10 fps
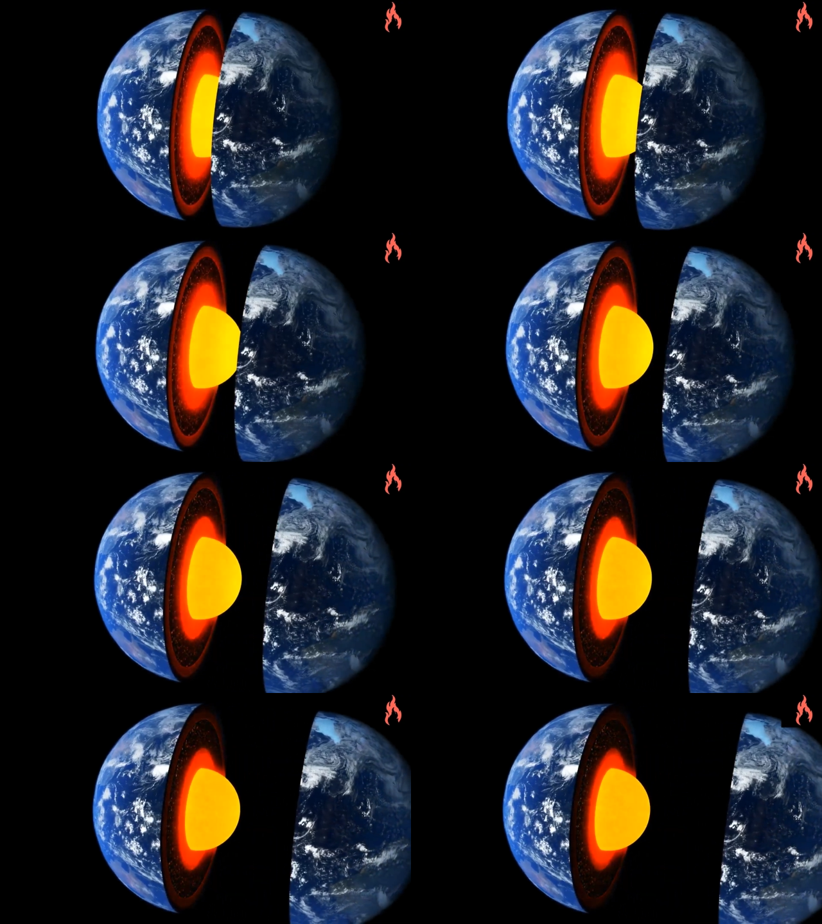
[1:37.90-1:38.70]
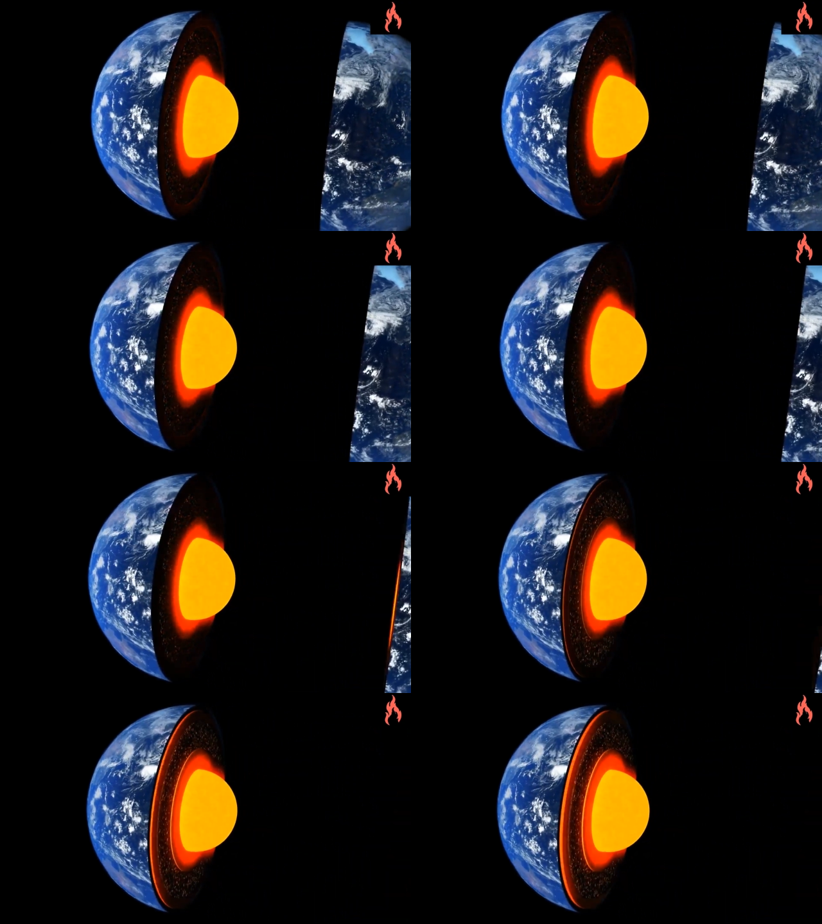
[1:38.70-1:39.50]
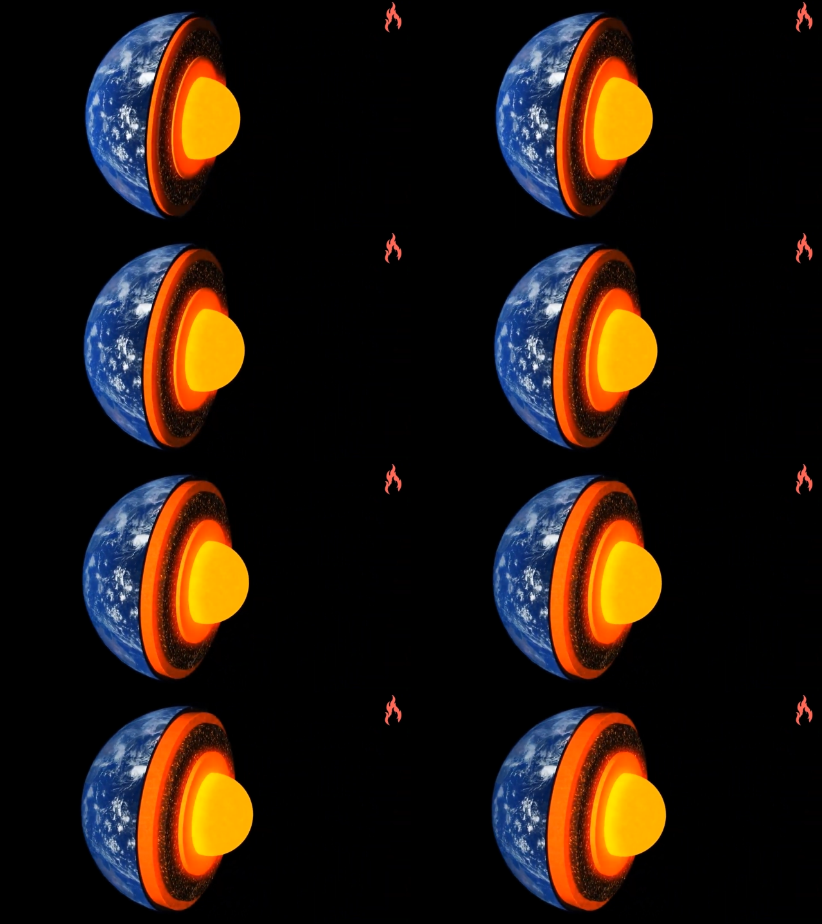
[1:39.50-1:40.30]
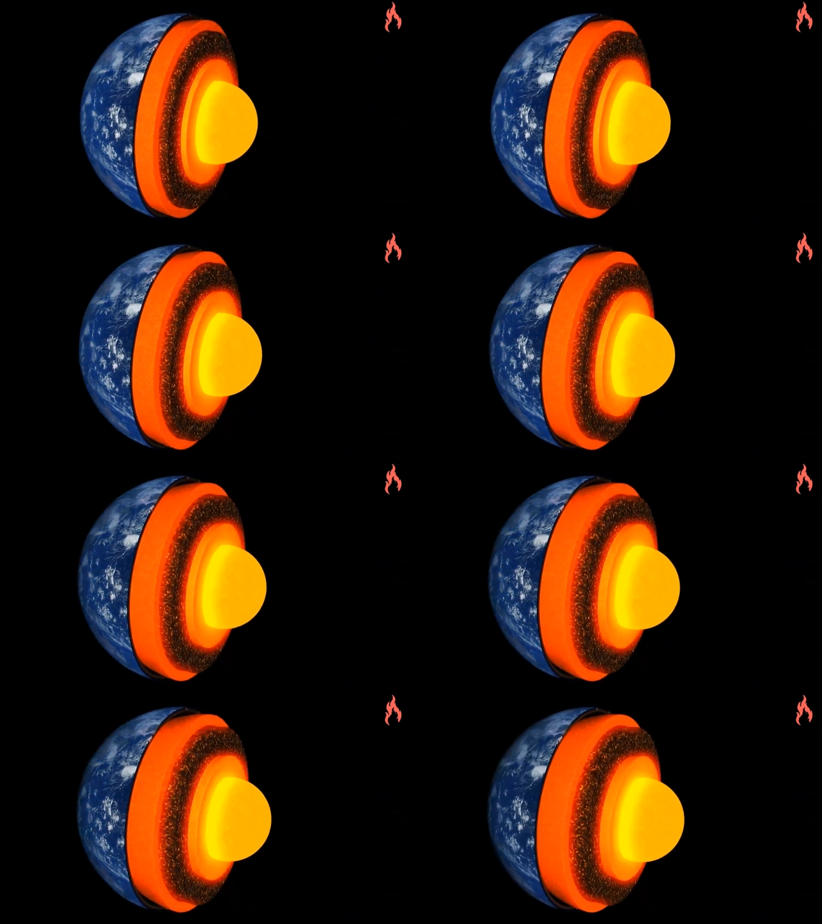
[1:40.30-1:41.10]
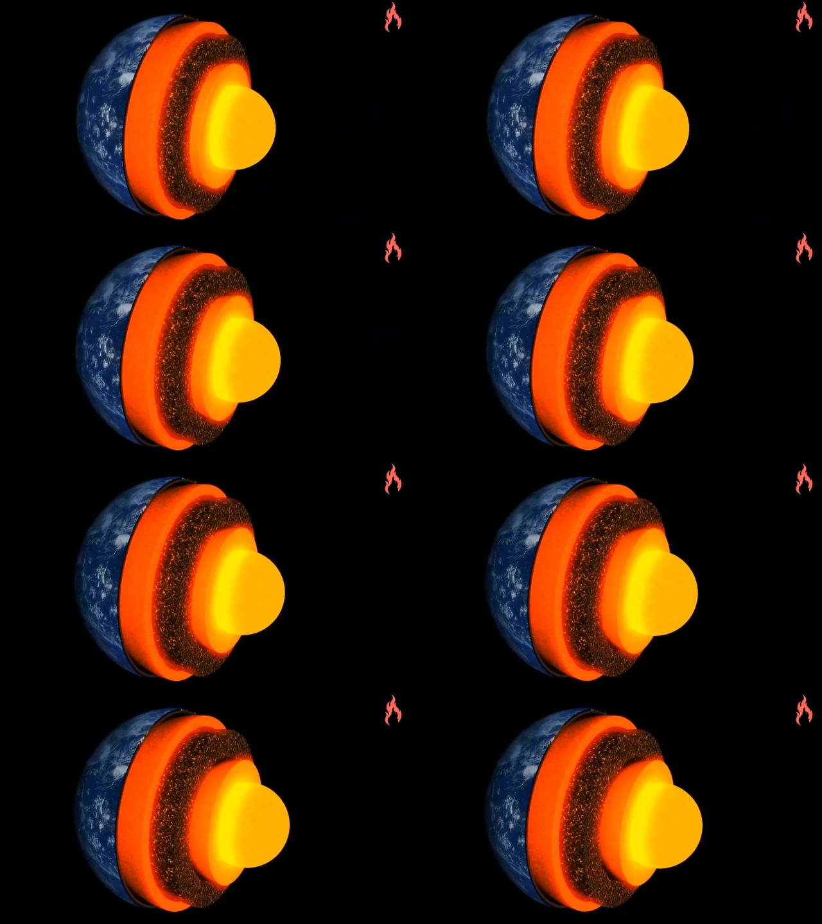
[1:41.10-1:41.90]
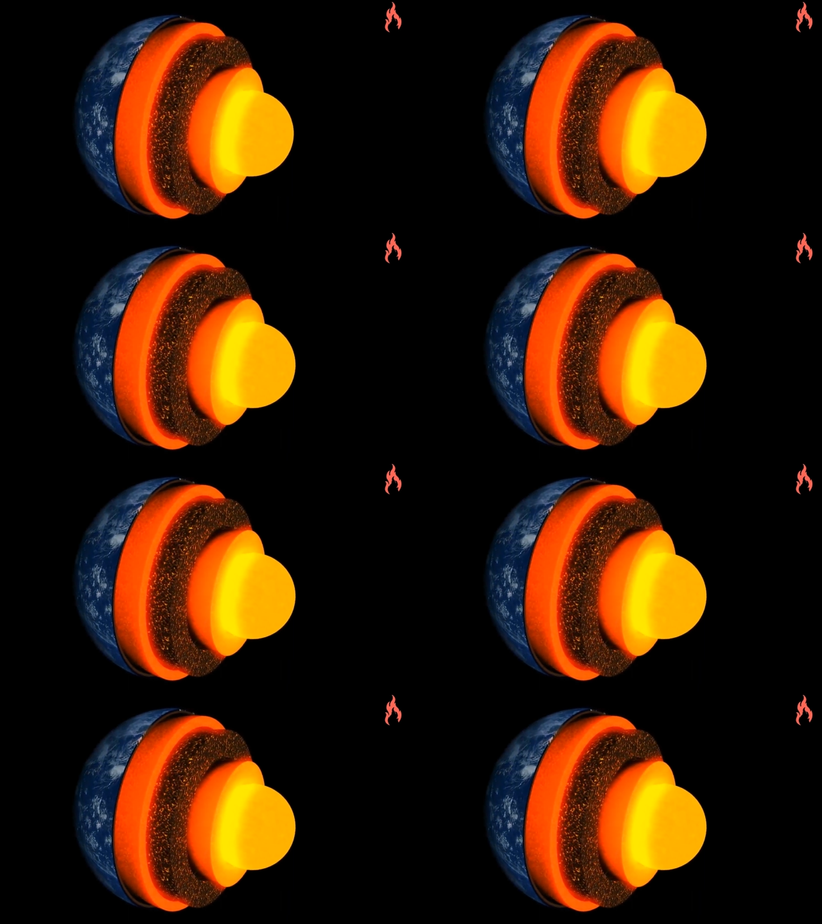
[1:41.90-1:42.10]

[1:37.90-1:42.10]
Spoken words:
Nobody's mouth can be seen.